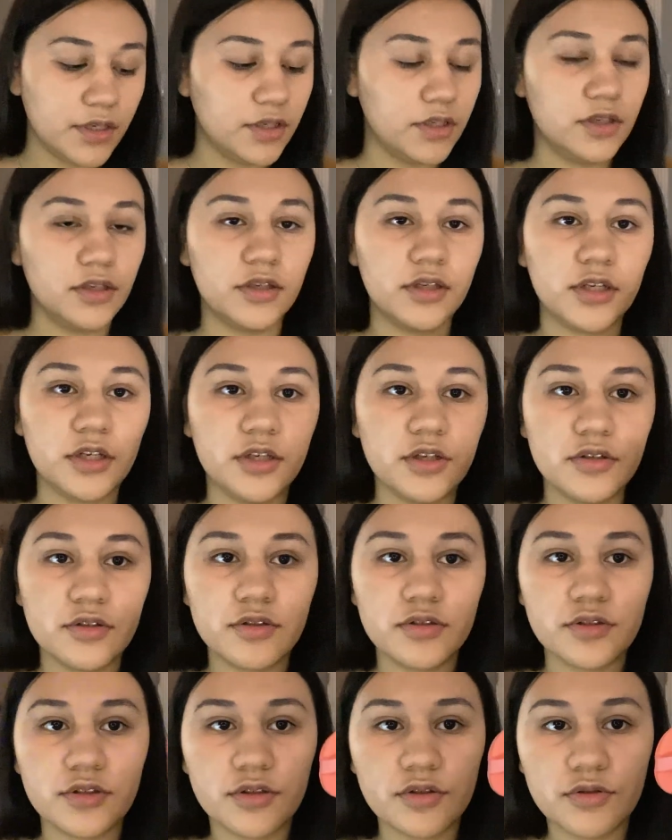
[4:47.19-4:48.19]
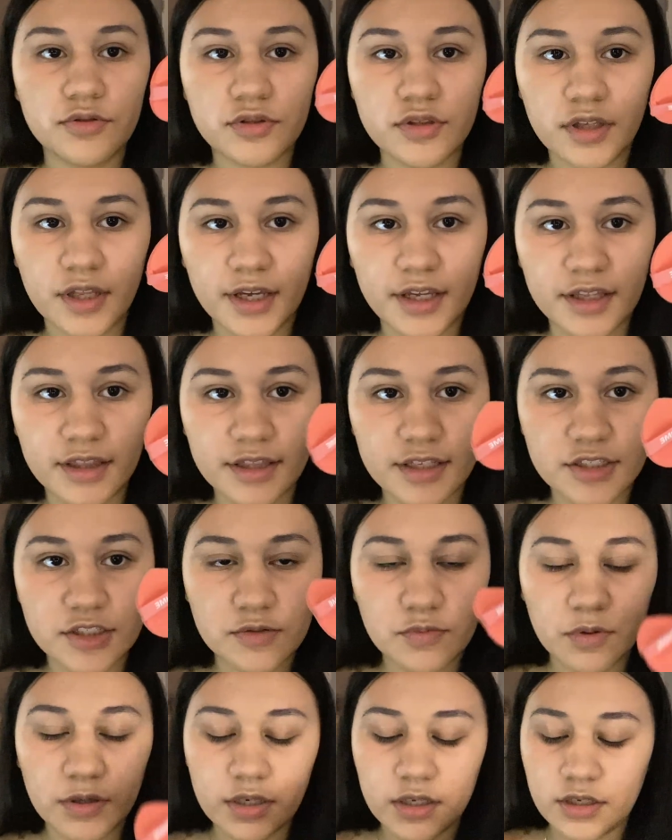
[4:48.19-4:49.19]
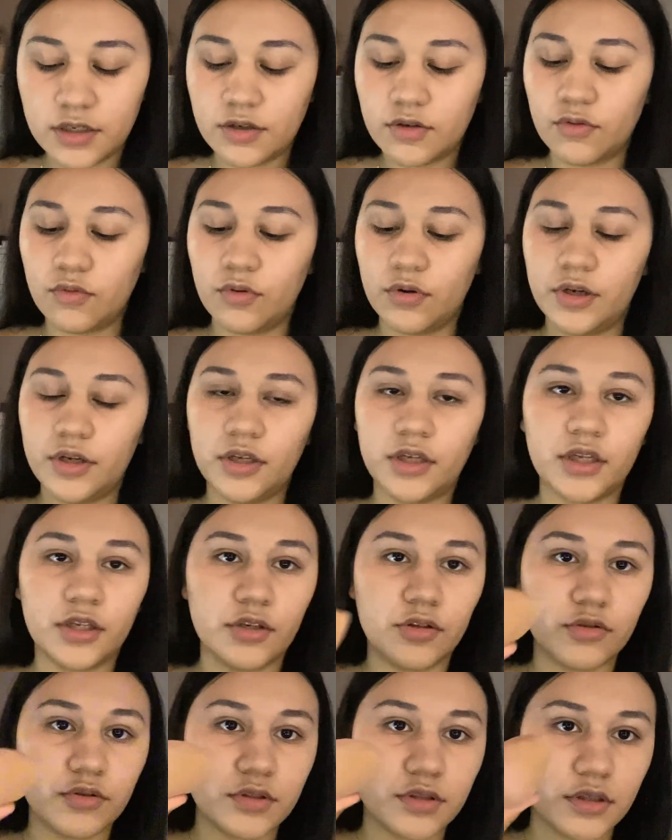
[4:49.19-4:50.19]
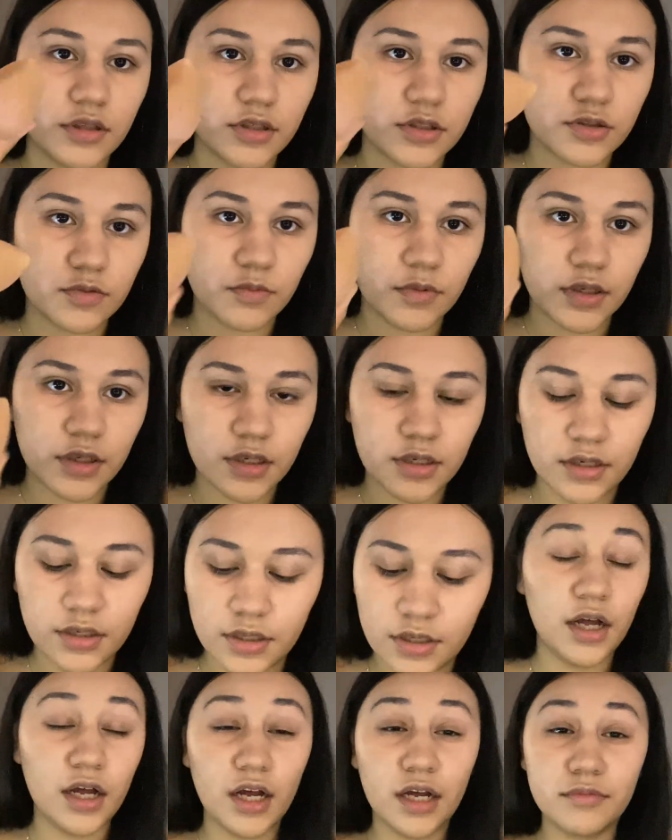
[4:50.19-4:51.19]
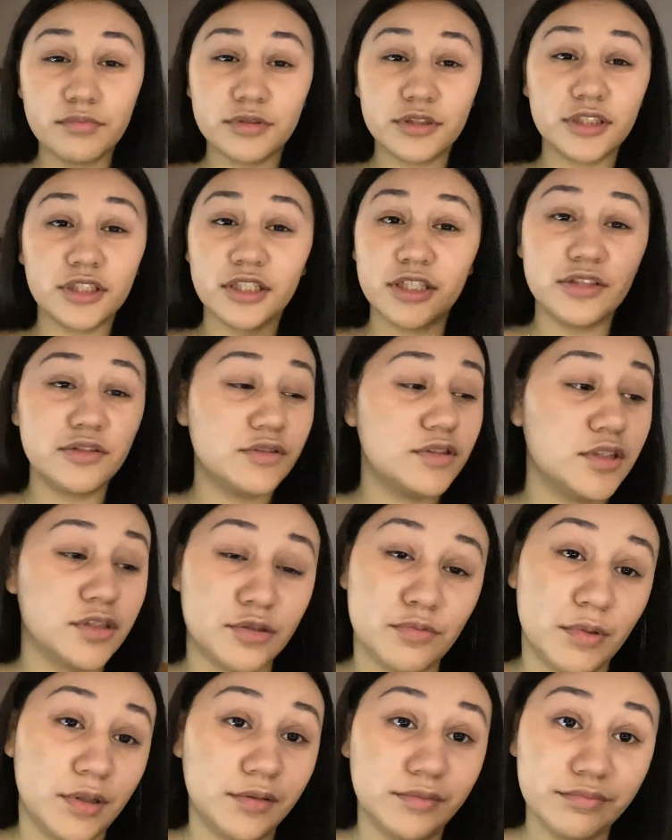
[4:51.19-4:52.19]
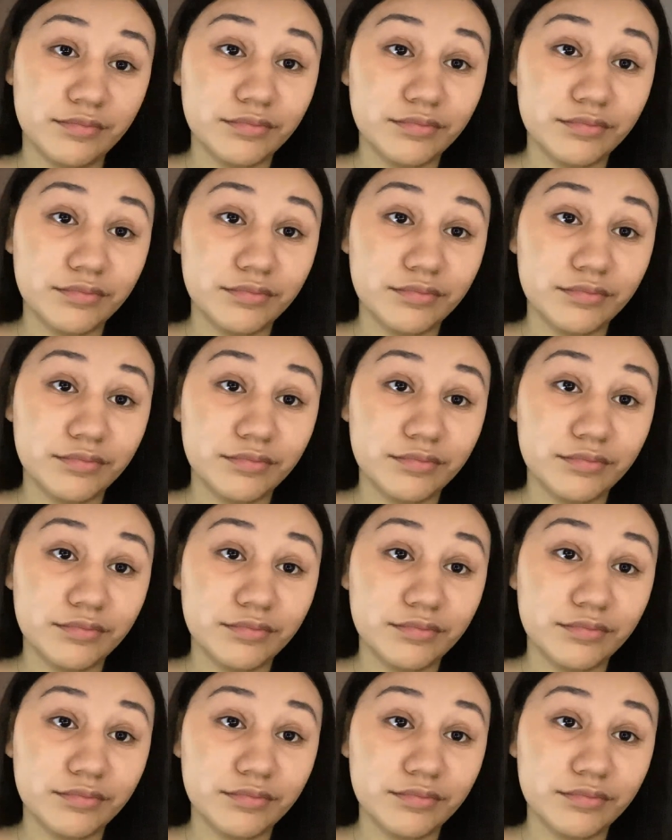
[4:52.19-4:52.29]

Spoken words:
You can use like this one, or you can use this one. I'm just gonna use this one.